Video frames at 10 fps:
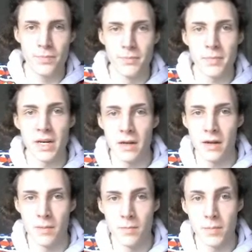But
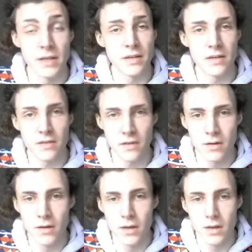I play tested
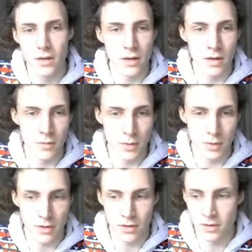with
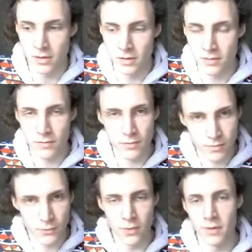all
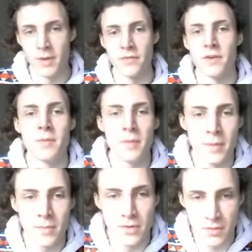4 of my family
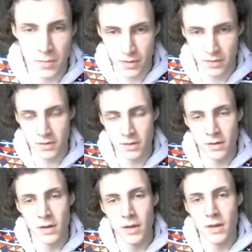members in person,
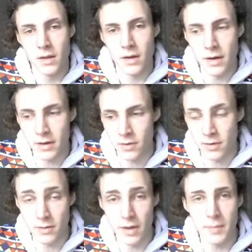
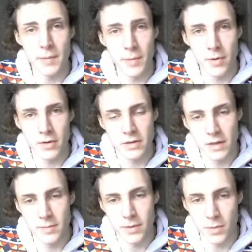going through that paper
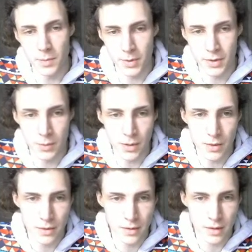prototype. It went pretty
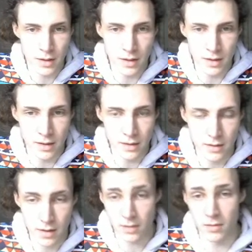well.
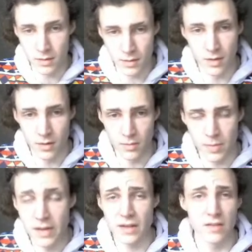Like the
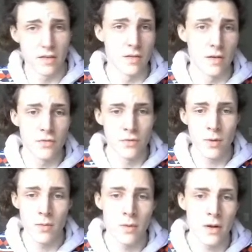playtest itself
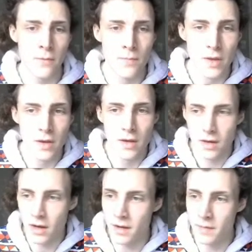went well,
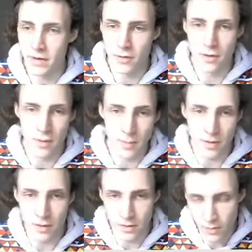and I wrote up
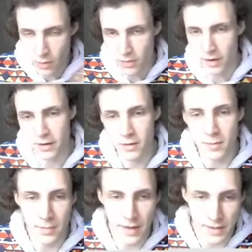a whole
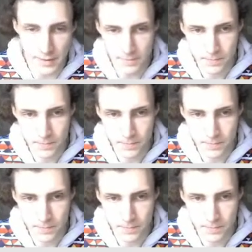document about it